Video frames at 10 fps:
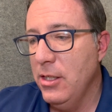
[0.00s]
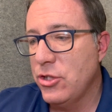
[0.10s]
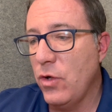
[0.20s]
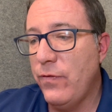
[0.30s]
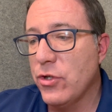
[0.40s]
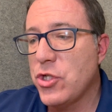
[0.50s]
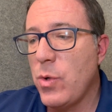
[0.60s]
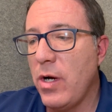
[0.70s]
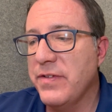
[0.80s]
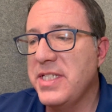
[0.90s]
So, verse
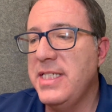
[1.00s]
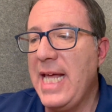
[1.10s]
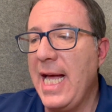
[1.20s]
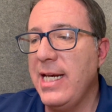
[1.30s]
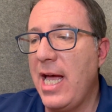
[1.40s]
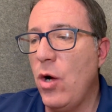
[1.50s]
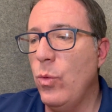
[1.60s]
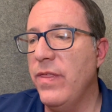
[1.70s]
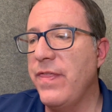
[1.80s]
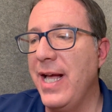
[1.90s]
12 Stand now
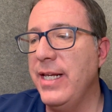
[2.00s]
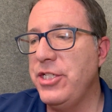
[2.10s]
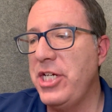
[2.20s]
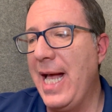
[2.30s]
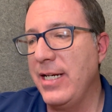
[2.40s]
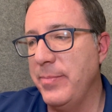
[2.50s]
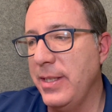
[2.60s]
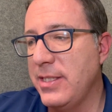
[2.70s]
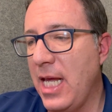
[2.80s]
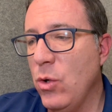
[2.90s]
with thine
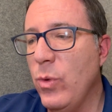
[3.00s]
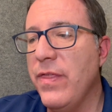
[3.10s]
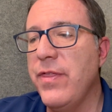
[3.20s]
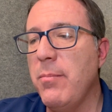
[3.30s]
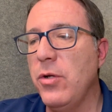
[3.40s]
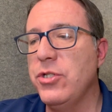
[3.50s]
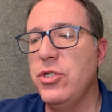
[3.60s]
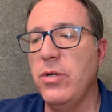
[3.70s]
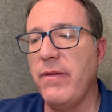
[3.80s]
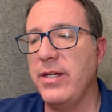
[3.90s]
enchantments, and with the
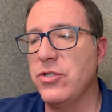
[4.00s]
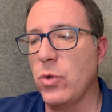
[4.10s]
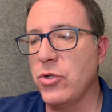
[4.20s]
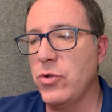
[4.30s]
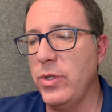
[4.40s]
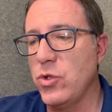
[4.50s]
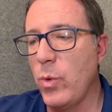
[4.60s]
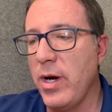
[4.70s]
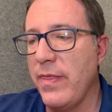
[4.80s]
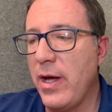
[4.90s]
multitude of thy sorceries,
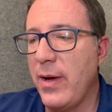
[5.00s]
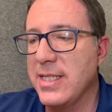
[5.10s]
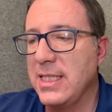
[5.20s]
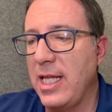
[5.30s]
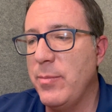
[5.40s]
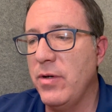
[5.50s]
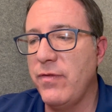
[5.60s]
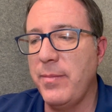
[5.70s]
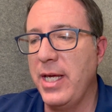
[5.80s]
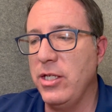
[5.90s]
wherein thou hast labored
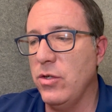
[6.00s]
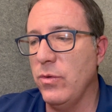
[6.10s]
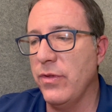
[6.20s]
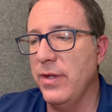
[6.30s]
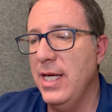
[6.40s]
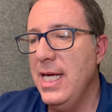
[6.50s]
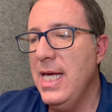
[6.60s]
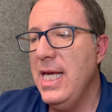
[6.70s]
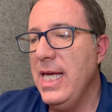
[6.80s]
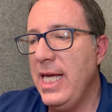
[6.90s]
from thy youth.
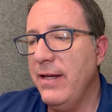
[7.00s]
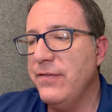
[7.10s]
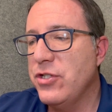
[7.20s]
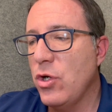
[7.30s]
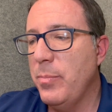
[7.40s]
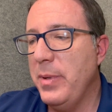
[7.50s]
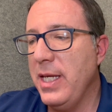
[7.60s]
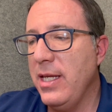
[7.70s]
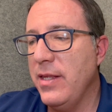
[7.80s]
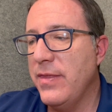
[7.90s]
If so
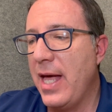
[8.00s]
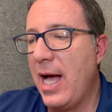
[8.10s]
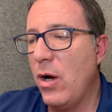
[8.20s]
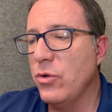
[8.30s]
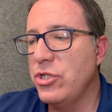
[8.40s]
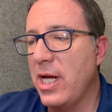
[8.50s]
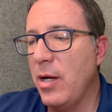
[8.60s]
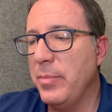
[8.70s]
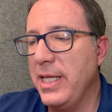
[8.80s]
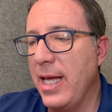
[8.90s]
be thou
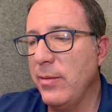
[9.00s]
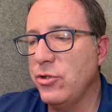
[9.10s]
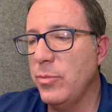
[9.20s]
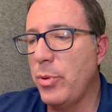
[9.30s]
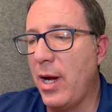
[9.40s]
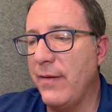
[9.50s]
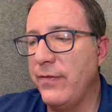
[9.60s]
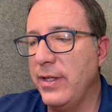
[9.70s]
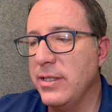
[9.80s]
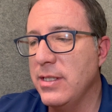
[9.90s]
shalt be able to
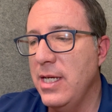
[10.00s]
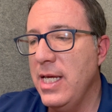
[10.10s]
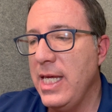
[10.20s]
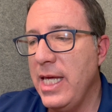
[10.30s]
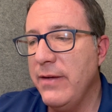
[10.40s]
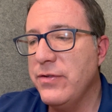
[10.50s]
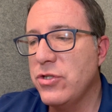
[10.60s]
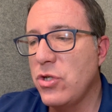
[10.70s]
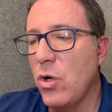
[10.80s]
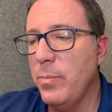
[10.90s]
profit, if
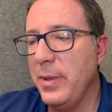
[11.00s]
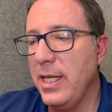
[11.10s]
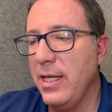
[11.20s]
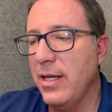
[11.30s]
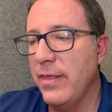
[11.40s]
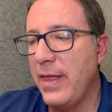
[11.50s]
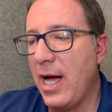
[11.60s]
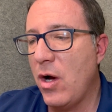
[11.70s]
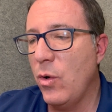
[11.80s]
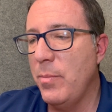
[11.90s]
so be
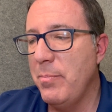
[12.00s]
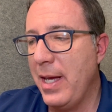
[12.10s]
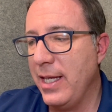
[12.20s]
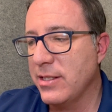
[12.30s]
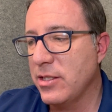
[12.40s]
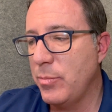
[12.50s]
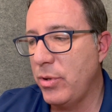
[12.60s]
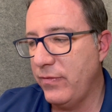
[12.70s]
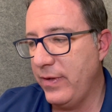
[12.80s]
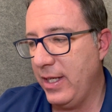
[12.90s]
thou mayest
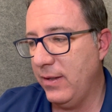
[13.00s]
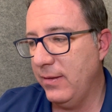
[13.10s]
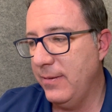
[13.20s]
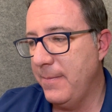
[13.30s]
prevail.